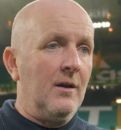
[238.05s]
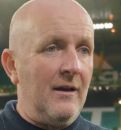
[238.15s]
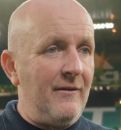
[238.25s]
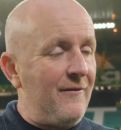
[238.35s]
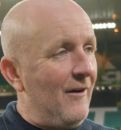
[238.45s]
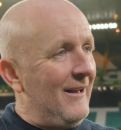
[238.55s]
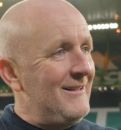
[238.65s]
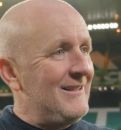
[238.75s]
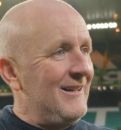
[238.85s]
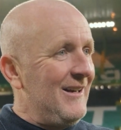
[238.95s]
Livy
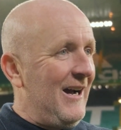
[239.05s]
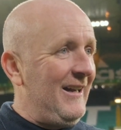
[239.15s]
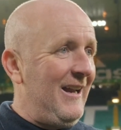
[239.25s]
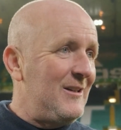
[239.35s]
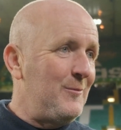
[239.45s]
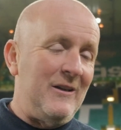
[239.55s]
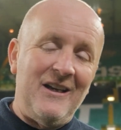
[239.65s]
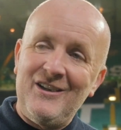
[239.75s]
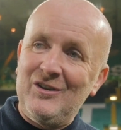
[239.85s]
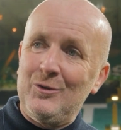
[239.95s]
fans high
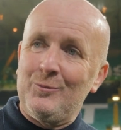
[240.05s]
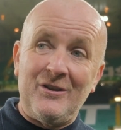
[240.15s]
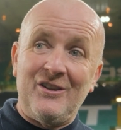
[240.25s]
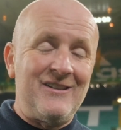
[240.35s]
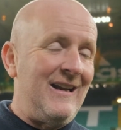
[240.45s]
expectations, which is